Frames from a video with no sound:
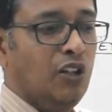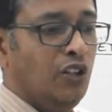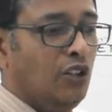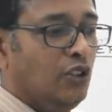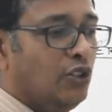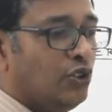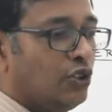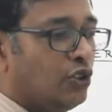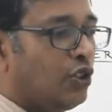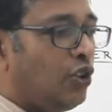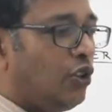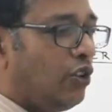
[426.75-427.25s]

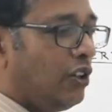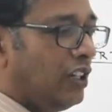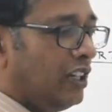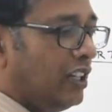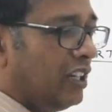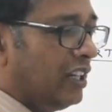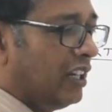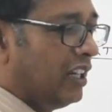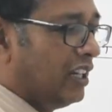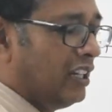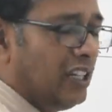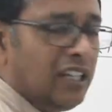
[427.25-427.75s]

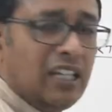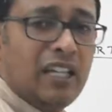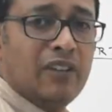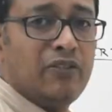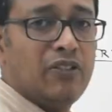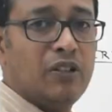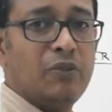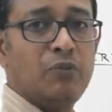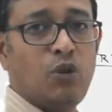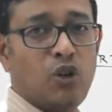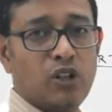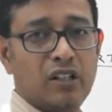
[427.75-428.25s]
So, any
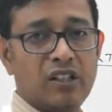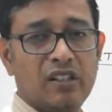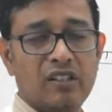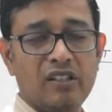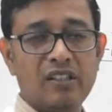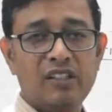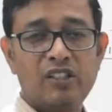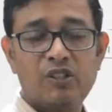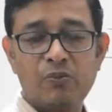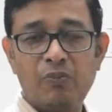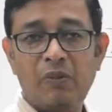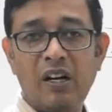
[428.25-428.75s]
given body,
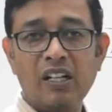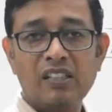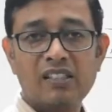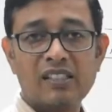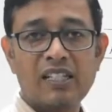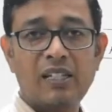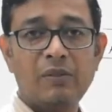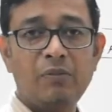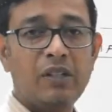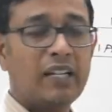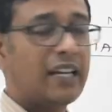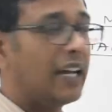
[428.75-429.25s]
its mass
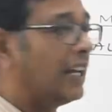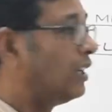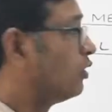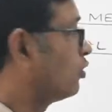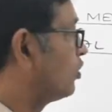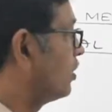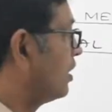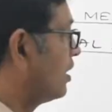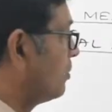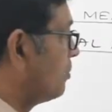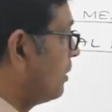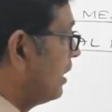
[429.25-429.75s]
can be
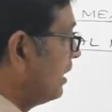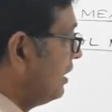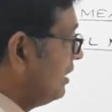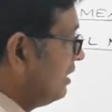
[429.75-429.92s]
calculated by